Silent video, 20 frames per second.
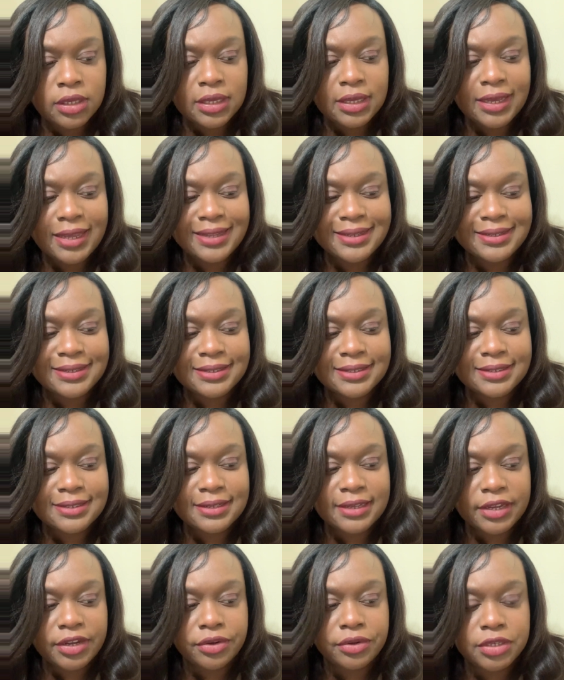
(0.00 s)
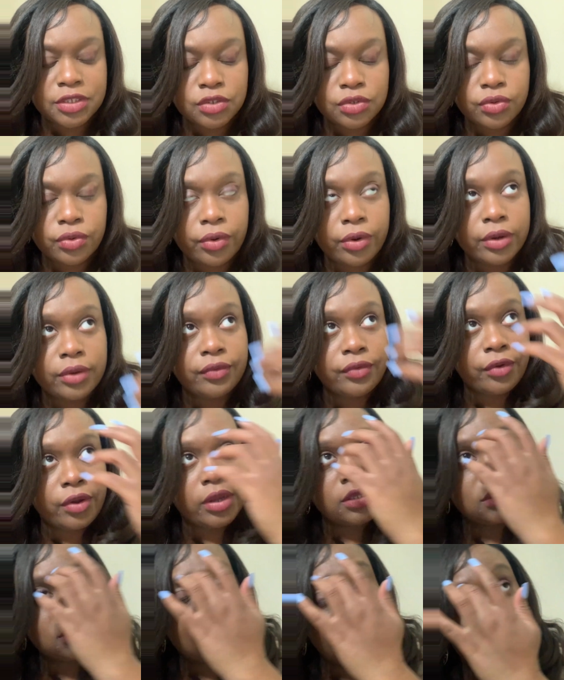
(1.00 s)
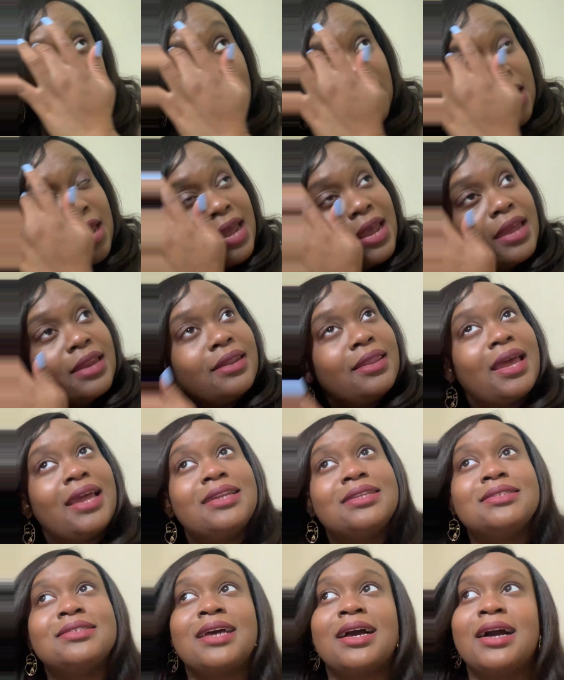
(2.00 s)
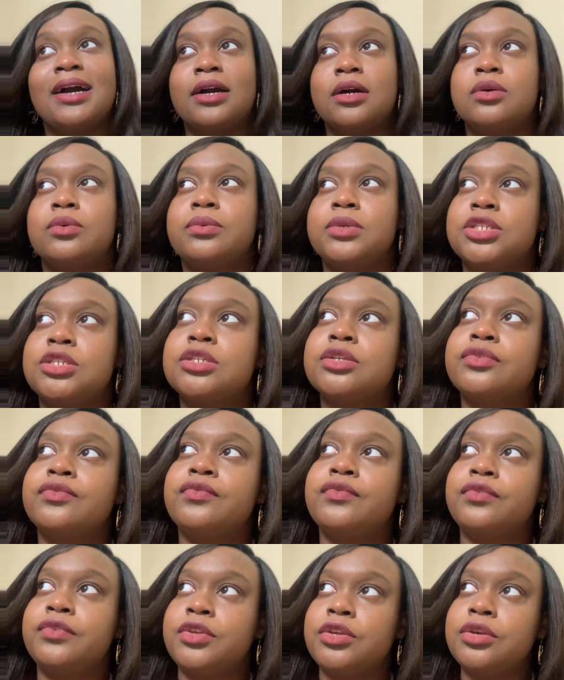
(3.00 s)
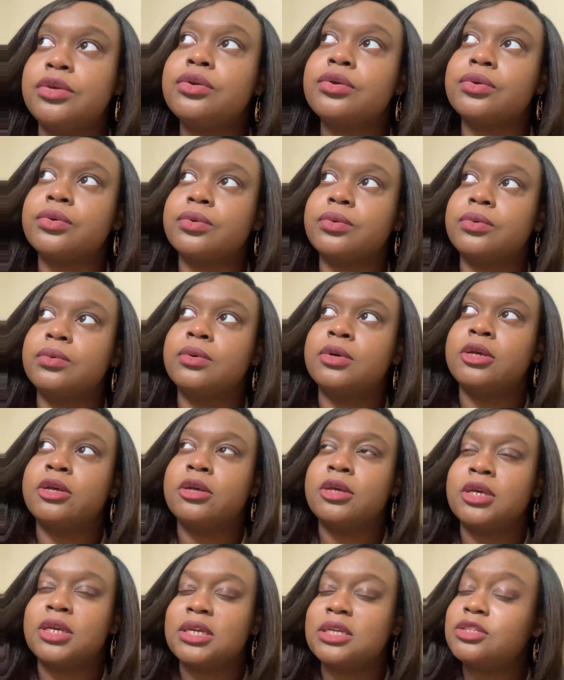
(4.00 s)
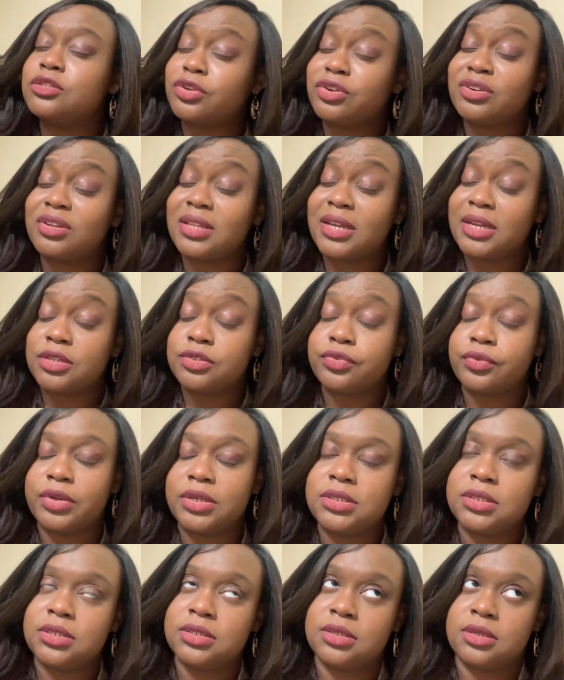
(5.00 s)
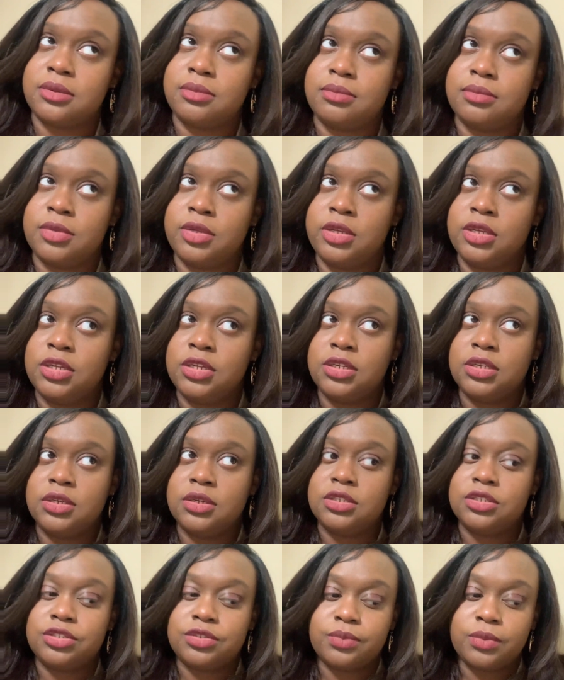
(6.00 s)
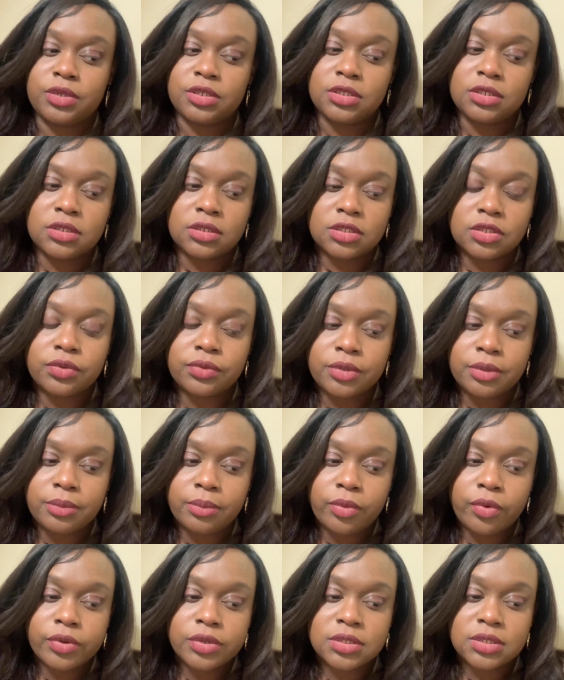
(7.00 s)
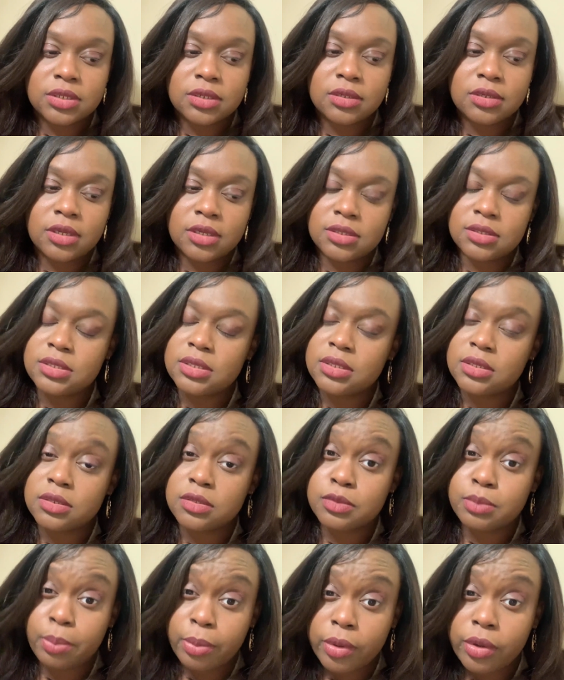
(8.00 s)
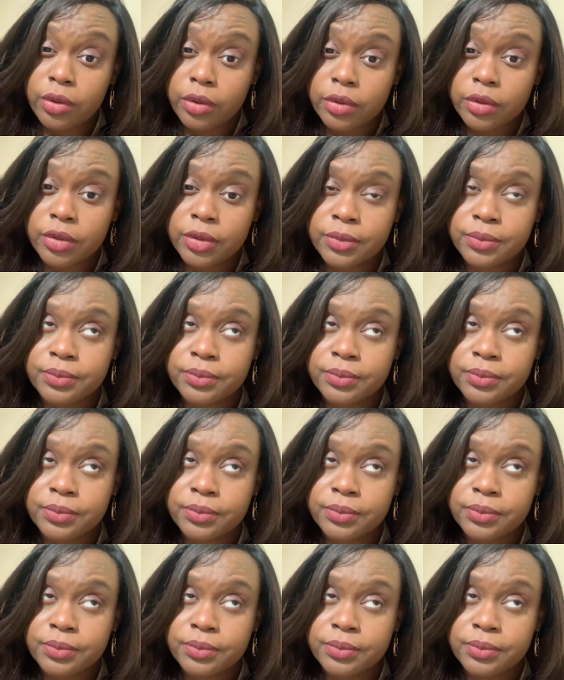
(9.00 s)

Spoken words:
a scary story for us. And that is how we should view internalized racism. What Toni Morrison does in this book,